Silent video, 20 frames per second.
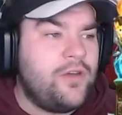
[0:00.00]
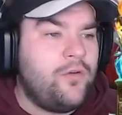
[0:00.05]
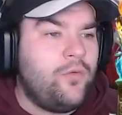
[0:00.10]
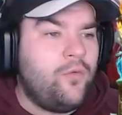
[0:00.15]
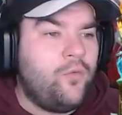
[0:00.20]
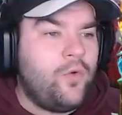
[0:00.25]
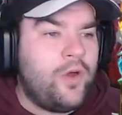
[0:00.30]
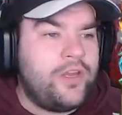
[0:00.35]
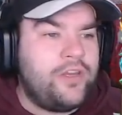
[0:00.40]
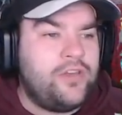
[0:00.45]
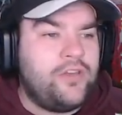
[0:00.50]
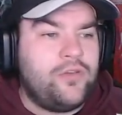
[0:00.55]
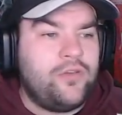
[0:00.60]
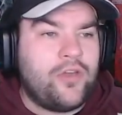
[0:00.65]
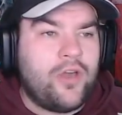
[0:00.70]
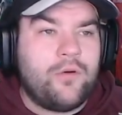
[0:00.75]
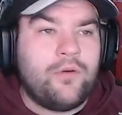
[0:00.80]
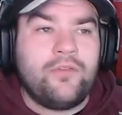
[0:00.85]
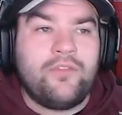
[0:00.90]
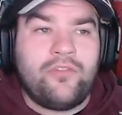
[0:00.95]
when you
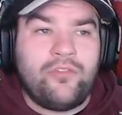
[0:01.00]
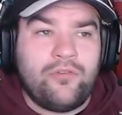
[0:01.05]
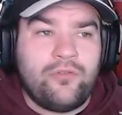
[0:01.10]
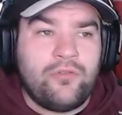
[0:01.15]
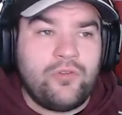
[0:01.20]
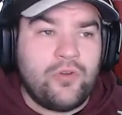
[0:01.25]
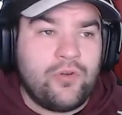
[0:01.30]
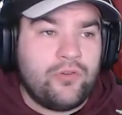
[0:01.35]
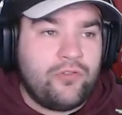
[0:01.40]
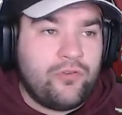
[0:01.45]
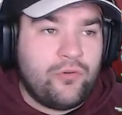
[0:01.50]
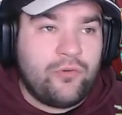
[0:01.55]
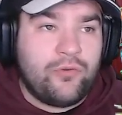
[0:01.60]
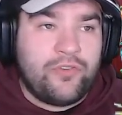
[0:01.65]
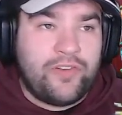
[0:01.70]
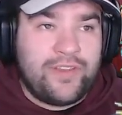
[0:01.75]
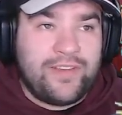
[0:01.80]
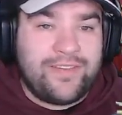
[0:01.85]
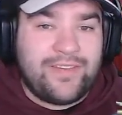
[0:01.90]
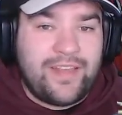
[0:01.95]
go into your
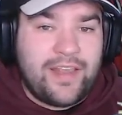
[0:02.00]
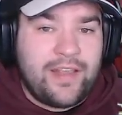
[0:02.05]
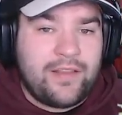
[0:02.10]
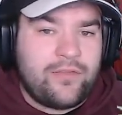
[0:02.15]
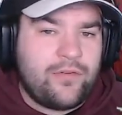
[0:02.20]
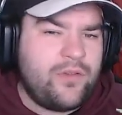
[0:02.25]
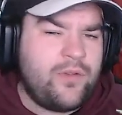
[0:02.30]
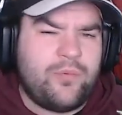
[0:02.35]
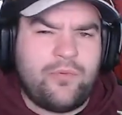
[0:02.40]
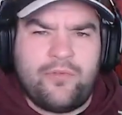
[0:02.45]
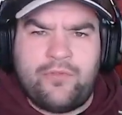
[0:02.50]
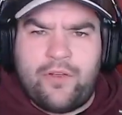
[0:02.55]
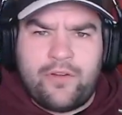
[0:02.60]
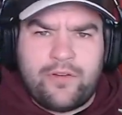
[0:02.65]
Taunting stance or your Provoke